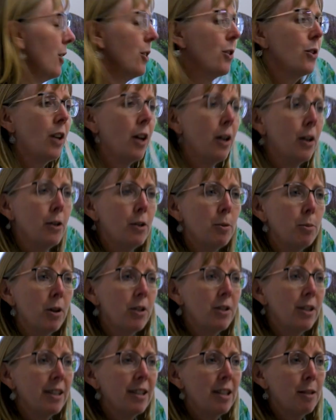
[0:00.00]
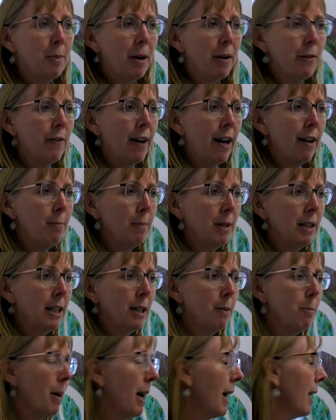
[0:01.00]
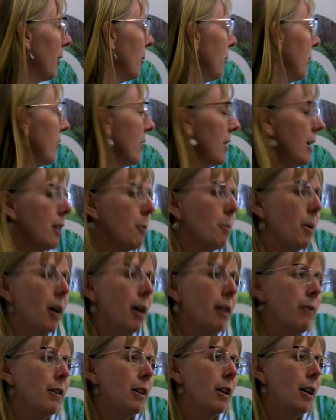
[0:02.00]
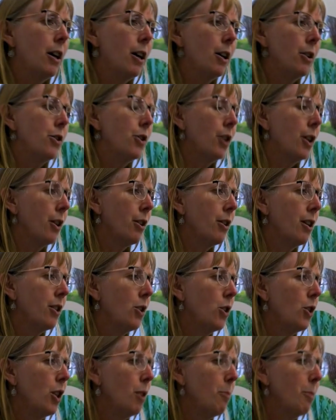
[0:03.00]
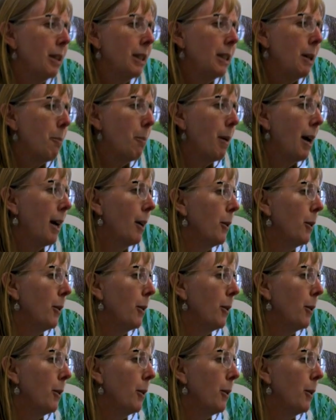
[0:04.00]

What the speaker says: So the project is about £5 million and it's part of a larger £32 million